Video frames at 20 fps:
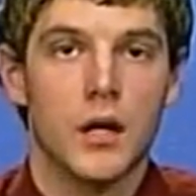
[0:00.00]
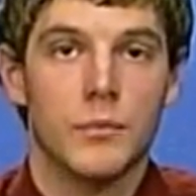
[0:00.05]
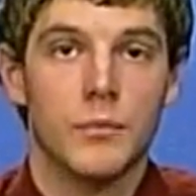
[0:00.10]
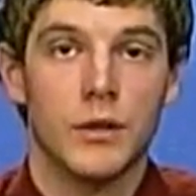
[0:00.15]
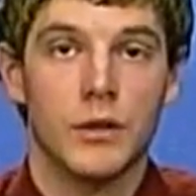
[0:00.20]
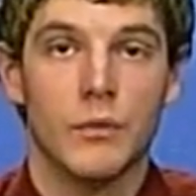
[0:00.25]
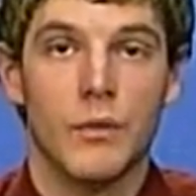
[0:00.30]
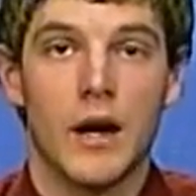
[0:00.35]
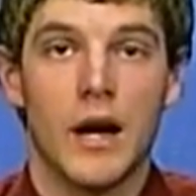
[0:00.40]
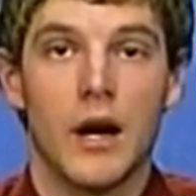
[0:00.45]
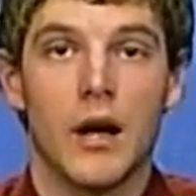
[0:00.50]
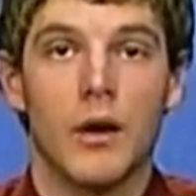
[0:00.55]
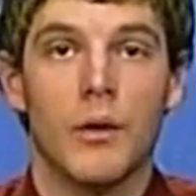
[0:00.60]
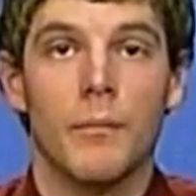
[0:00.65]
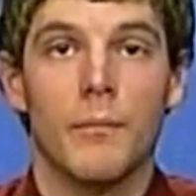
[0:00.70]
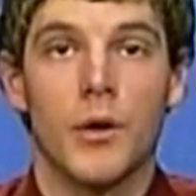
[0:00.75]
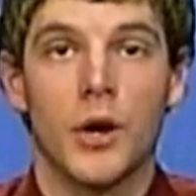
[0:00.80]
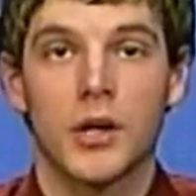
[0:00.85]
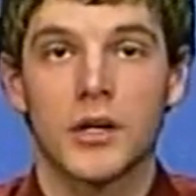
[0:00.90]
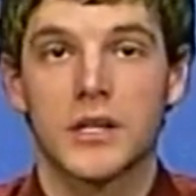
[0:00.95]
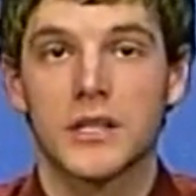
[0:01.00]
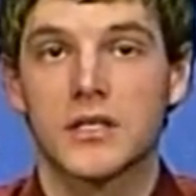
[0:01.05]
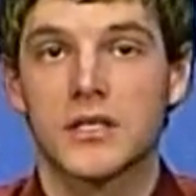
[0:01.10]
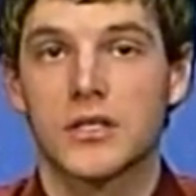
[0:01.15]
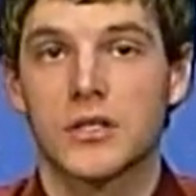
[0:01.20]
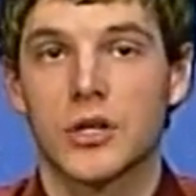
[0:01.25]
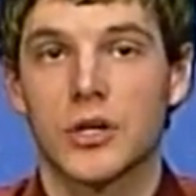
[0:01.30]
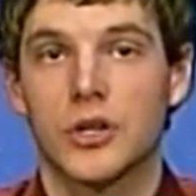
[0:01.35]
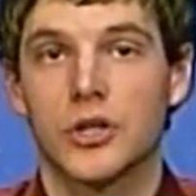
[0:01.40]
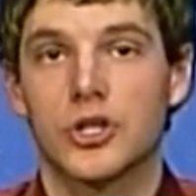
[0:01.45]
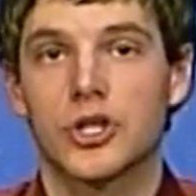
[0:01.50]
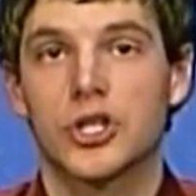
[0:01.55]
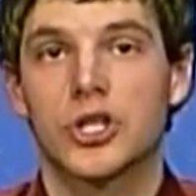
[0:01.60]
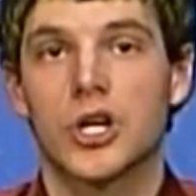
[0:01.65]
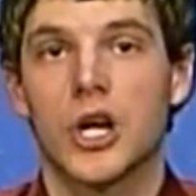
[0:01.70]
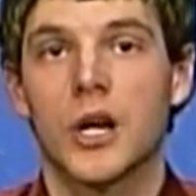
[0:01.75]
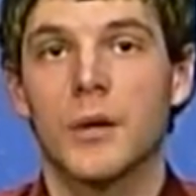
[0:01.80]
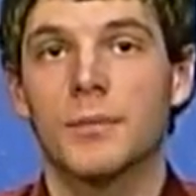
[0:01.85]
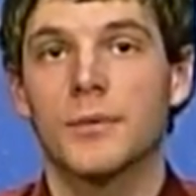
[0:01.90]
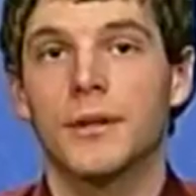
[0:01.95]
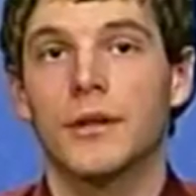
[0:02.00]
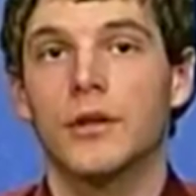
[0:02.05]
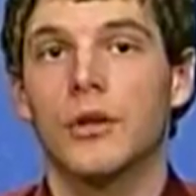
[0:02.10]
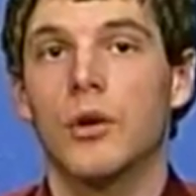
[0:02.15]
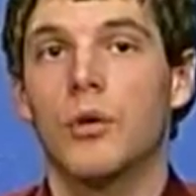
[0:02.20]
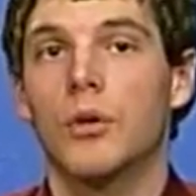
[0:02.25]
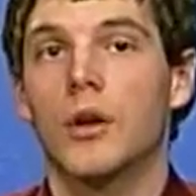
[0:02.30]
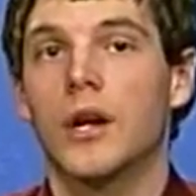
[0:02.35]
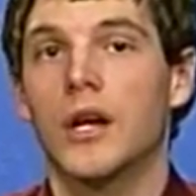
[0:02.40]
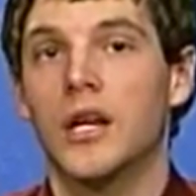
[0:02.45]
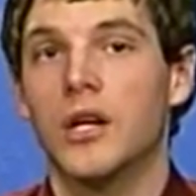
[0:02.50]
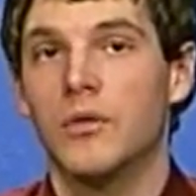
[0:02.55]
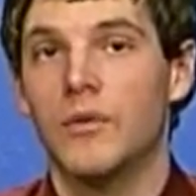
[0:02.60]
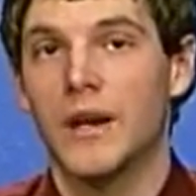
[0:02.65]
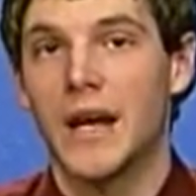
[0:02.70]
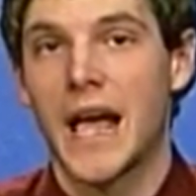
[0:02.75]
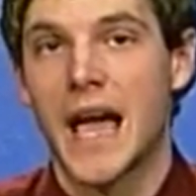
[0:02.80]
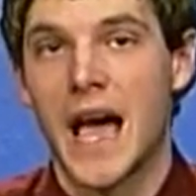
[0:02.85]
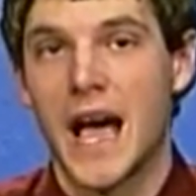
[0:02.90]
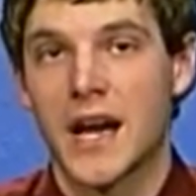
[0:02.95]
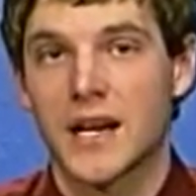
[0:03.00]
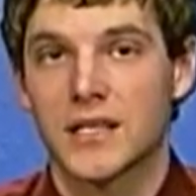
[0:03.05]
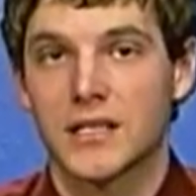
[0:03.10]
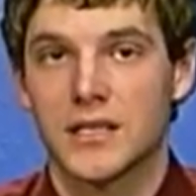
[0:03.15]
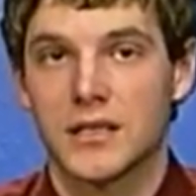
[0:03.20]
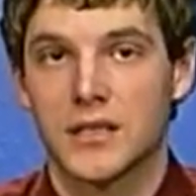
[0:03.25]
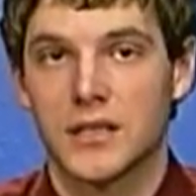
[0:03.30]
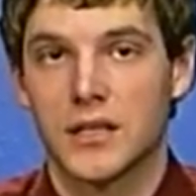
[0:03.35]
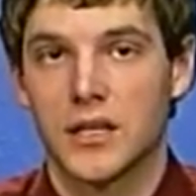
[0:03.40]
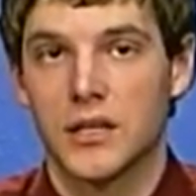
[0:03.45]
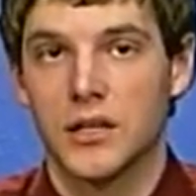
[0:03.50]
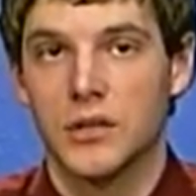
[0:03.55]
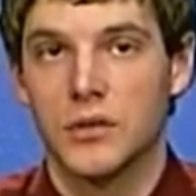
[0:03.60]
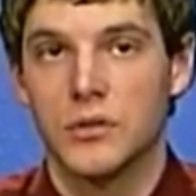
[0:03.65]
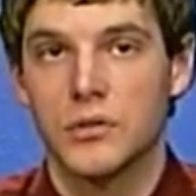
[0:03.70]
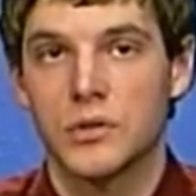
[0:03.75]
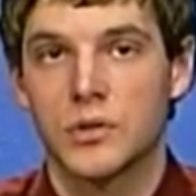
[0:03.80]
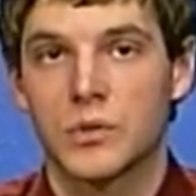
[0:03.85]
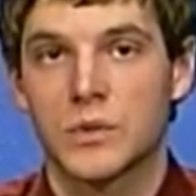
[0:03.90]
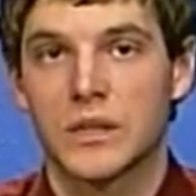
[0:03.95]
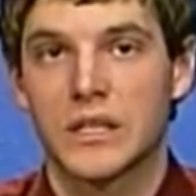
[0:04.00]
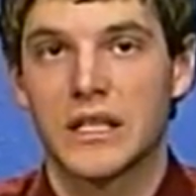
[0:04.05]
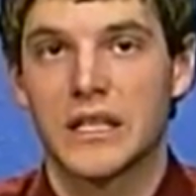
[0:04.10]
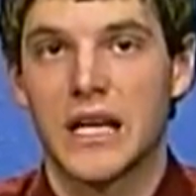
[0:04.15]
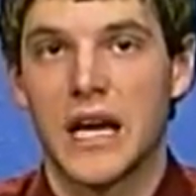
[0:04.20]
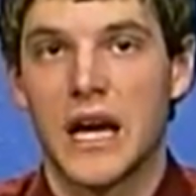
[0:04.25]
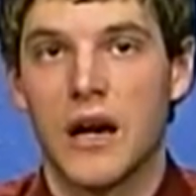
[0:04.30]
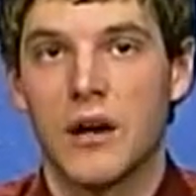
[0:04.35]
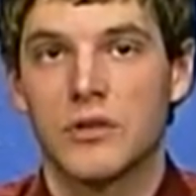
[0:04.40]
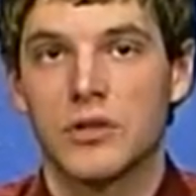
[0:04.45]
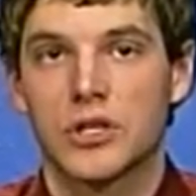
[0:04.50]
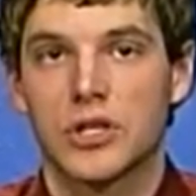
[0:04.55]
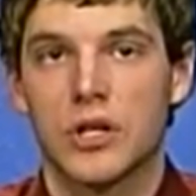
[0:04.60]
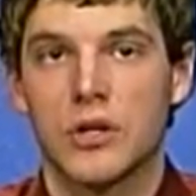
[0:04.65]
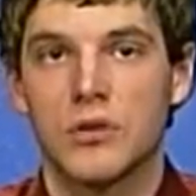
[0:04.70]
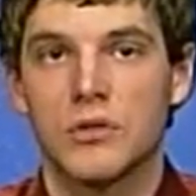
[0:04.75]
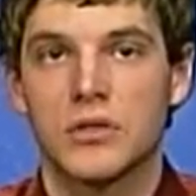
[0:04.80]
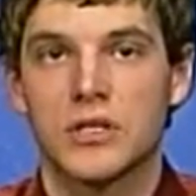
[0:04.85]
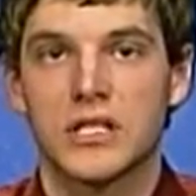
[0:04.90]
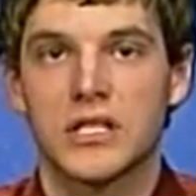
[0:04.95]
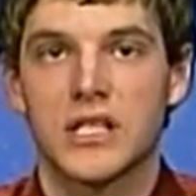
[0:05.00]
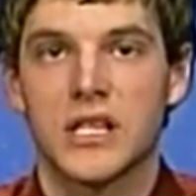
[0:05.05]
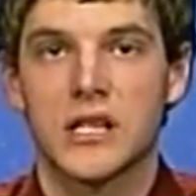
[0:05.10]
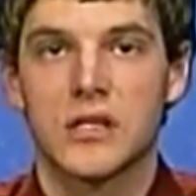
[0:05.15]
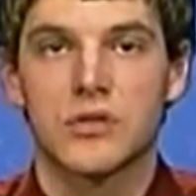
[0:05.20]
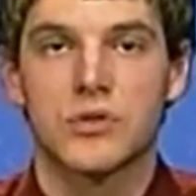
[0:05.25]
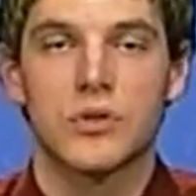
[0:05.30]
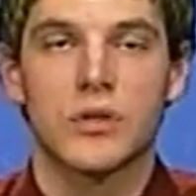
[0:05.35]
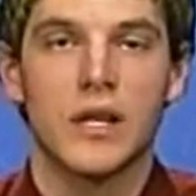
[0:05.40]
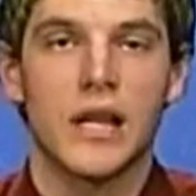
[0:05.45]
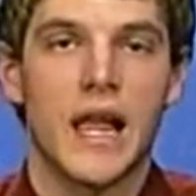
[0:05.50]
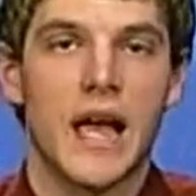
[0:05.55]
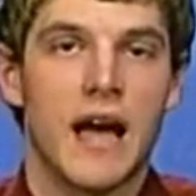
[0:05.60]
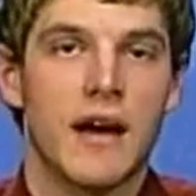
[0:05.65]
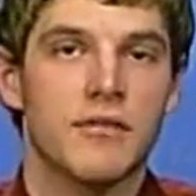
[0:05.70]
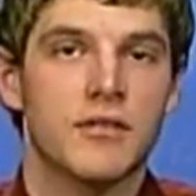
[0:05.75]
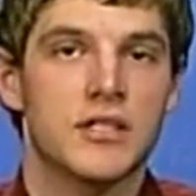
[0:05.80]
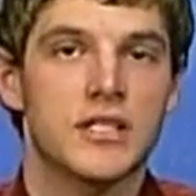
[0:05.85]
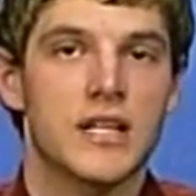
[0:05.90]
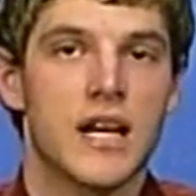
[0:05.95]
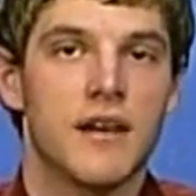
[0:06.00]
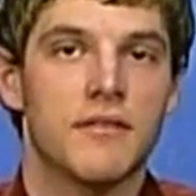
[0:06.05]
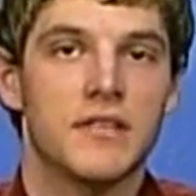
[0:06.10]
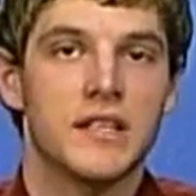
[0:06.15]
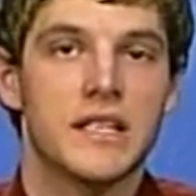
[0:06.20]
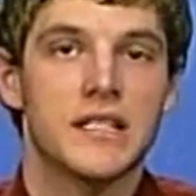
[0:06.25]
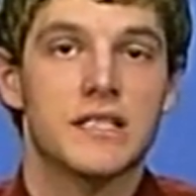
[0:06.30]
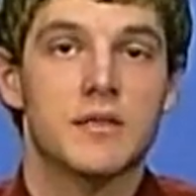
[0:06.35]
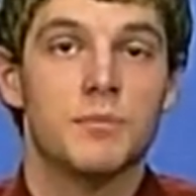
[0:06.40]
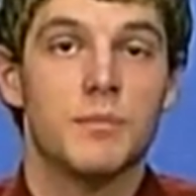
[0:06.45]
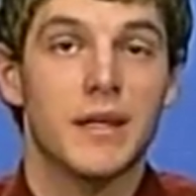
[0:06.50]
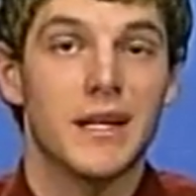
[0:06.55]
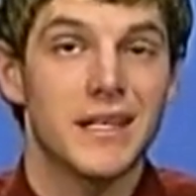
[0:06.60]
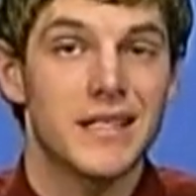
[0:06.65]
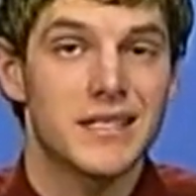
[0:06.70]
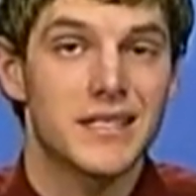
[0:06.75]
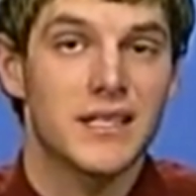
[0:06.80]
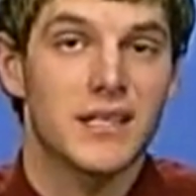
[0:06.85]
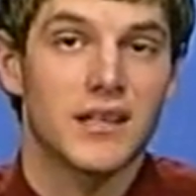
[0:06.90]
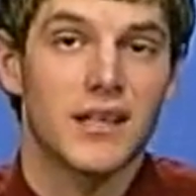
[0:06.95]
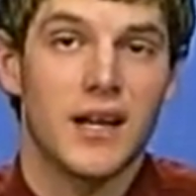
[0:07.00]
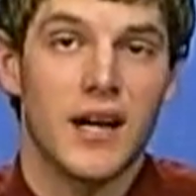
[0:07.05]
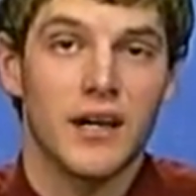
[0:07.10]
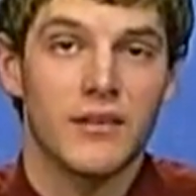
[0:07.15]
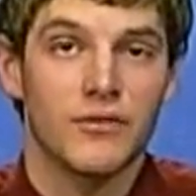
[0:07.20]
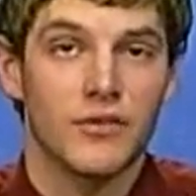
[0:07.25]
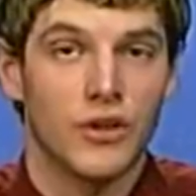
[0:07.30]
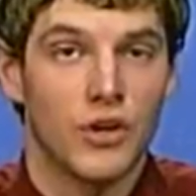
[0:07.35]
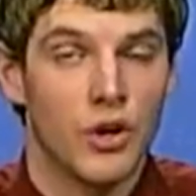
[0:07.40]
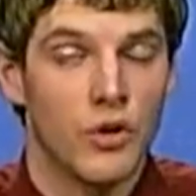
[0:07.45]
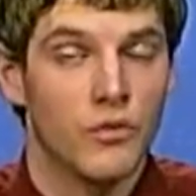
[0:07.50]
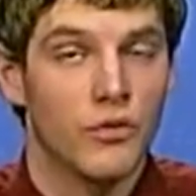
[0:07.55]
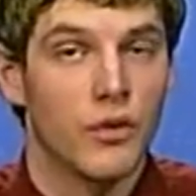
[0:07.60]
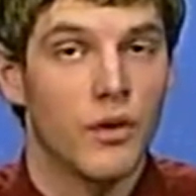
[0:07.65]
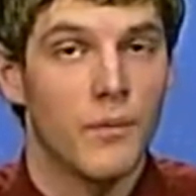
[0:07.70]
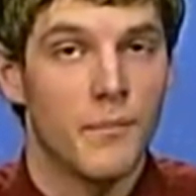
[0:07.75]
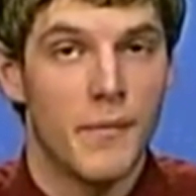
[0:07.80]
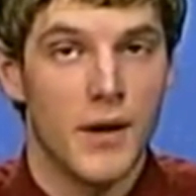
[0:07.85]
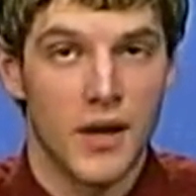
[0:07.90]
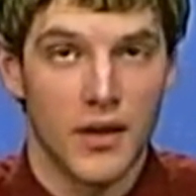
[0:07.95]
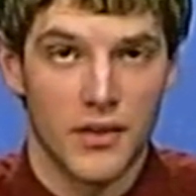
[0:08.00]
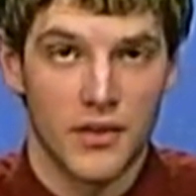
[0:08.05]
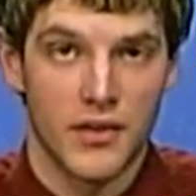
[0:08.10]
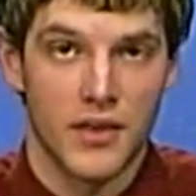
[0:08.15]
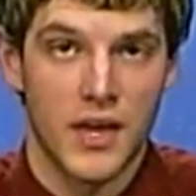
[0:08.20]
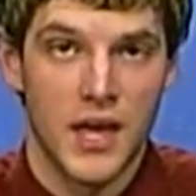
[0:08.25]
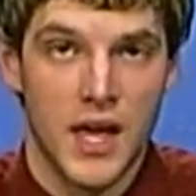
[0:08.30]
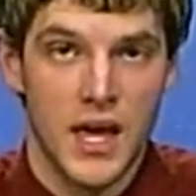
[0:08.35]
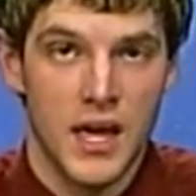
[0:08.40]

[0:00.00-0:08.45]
Meanwhile, markets turned sharply lower in reaction to the news, with the Dow Jones Industrial Average having its biggest decline for over a month.